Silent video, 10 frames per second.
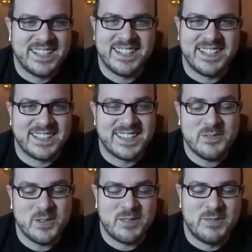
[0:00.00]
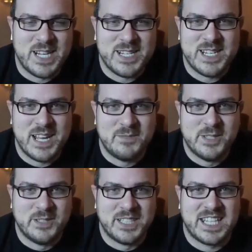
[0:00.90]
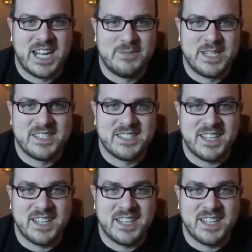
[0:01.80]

Uh, leave a recommendation down below in the comments.